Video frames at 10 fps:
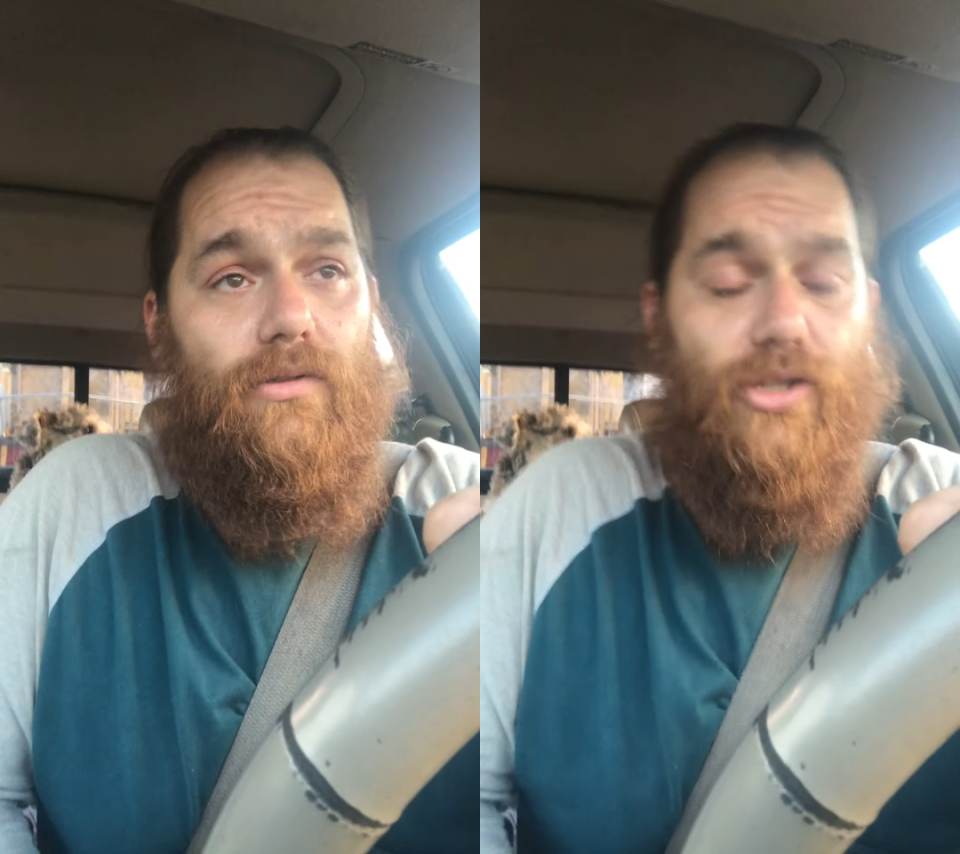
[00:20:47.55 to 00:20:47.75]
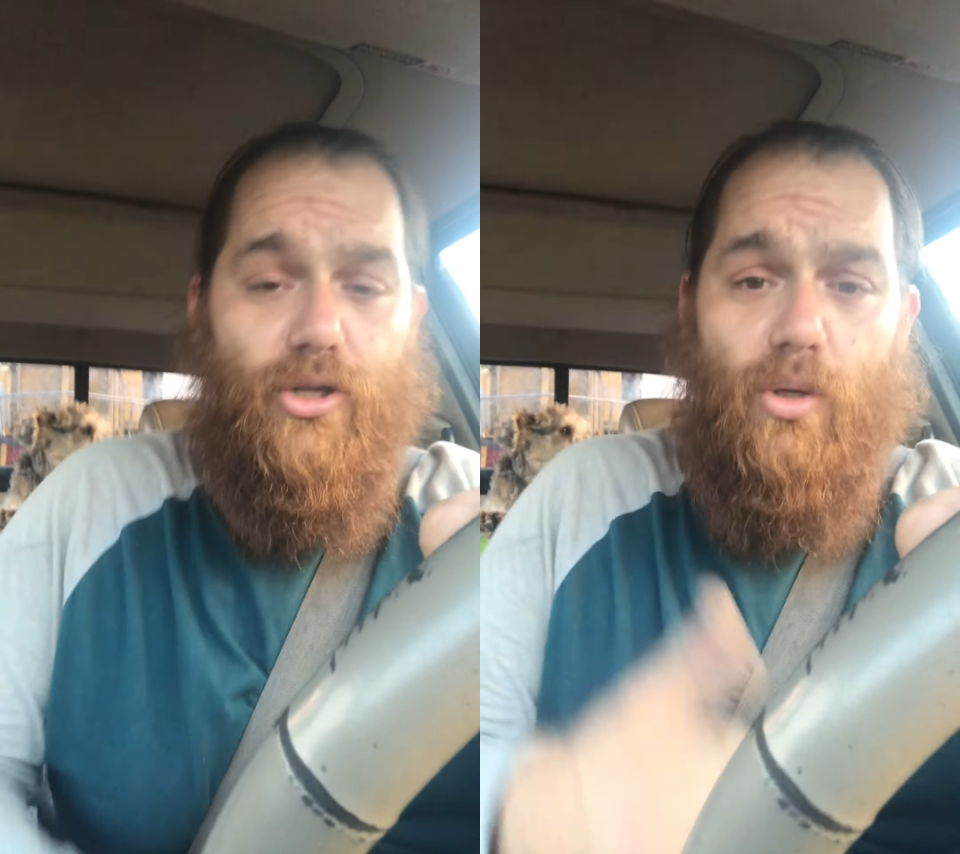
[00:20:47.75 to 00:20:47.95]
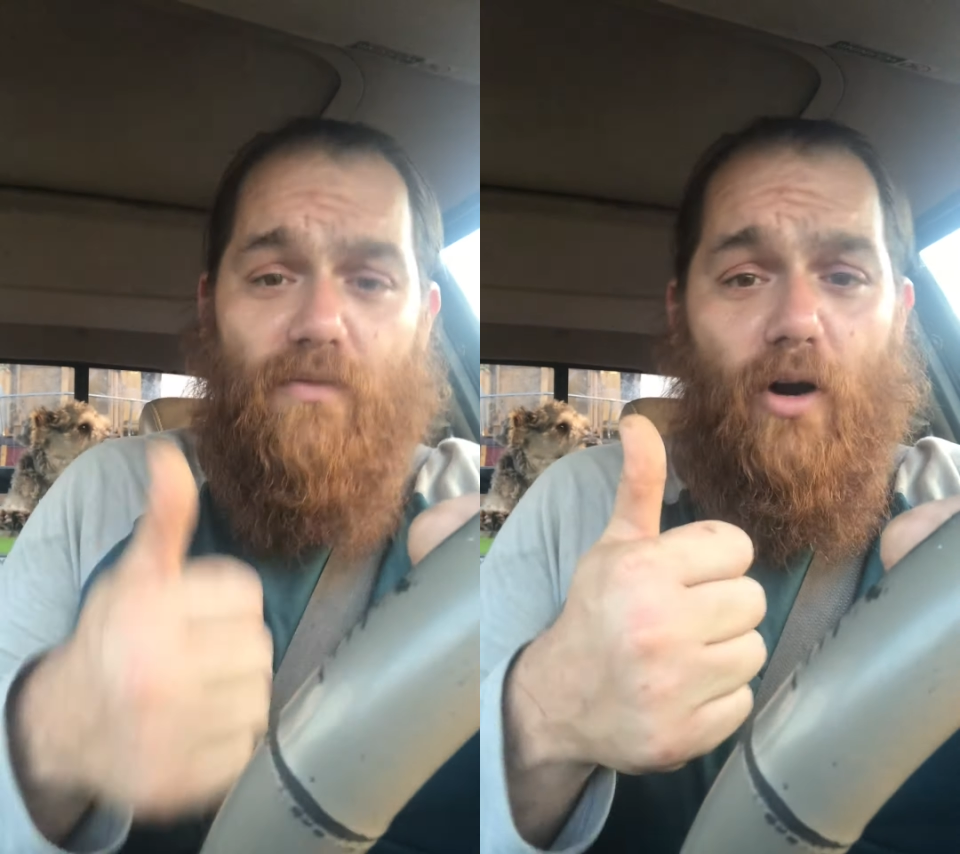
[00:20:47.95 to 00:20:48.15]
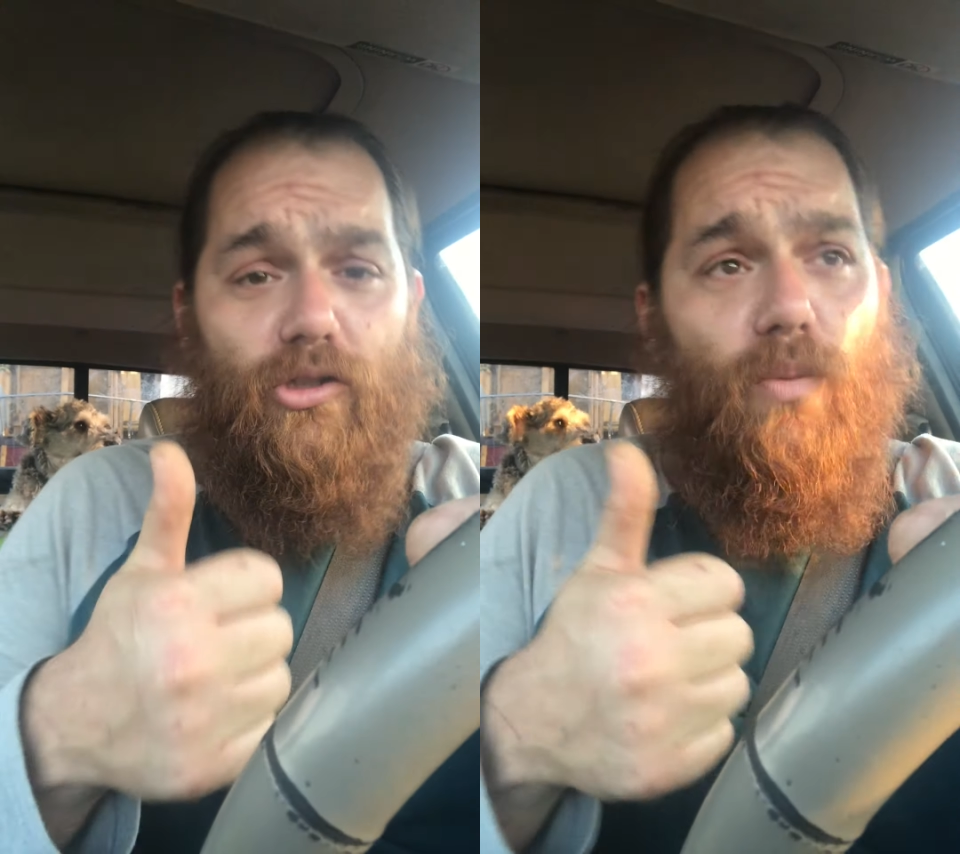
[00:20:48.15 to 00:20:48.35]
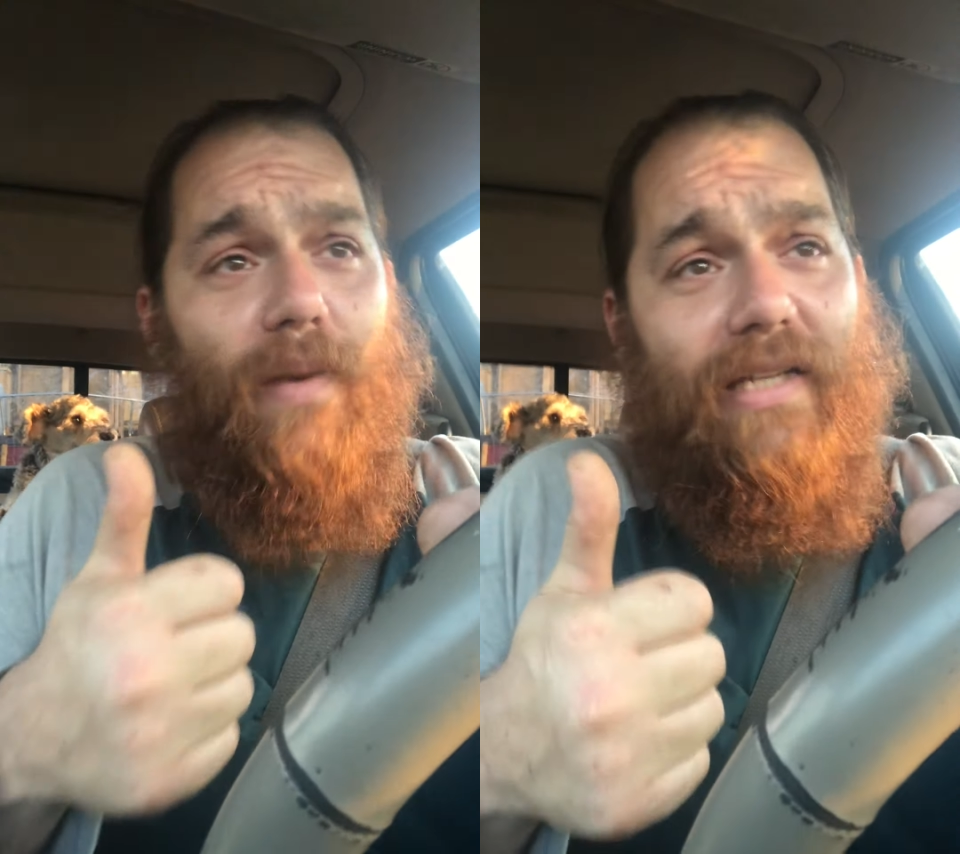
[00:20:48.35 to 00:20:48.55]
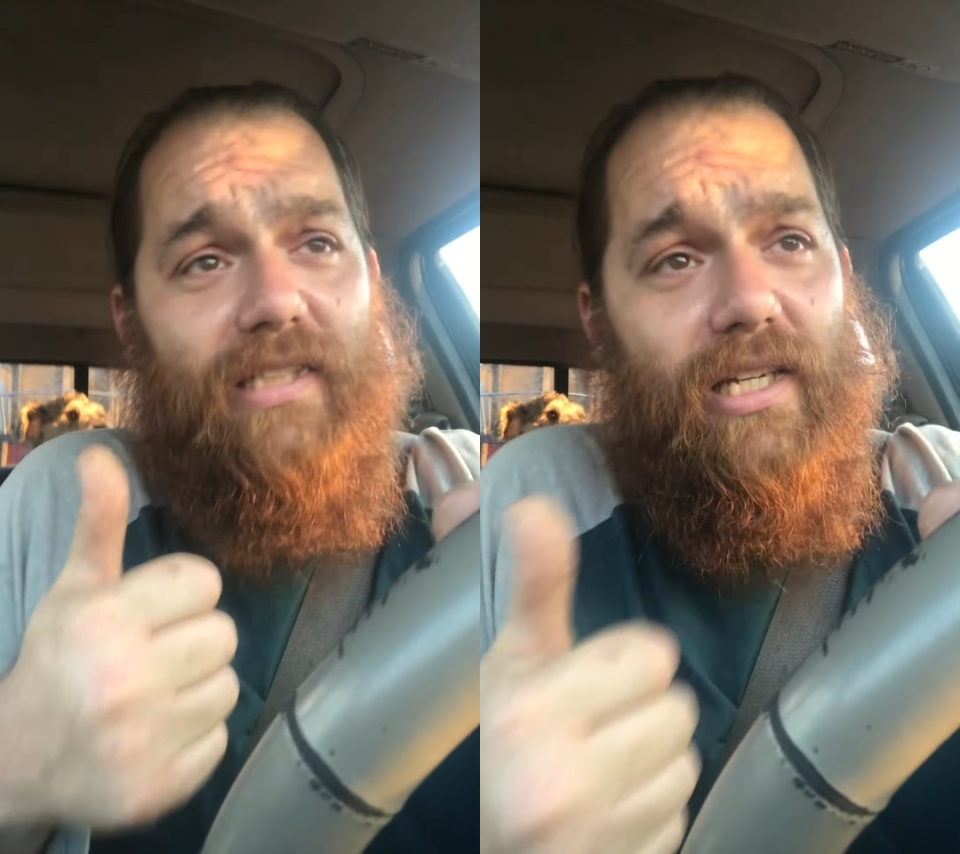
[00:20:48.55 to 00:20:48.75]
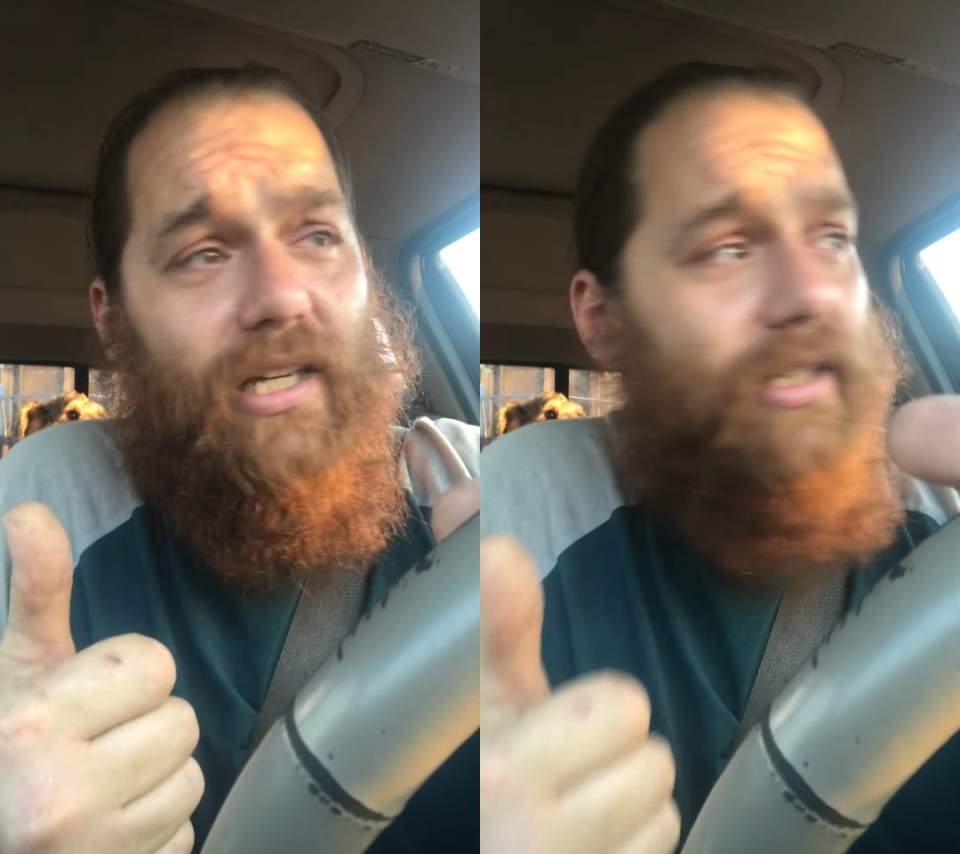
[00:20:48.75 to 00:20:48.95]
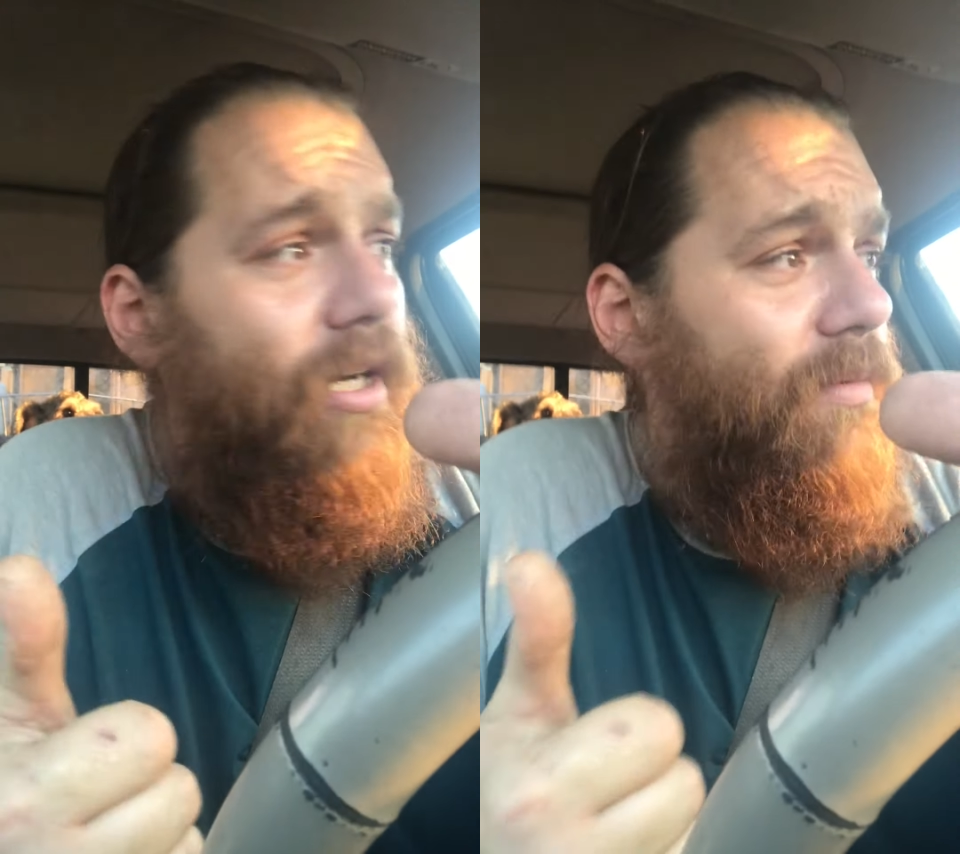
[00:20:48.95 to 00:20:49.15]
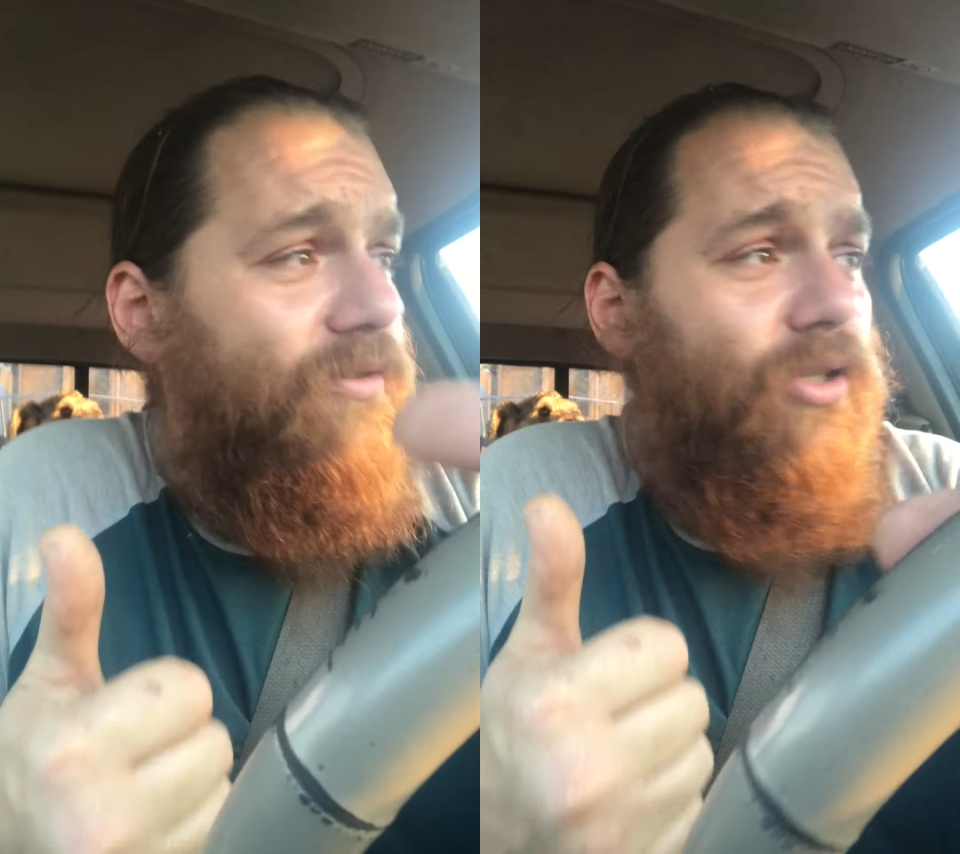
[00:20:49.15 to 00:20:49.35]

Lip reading: The universal basic income of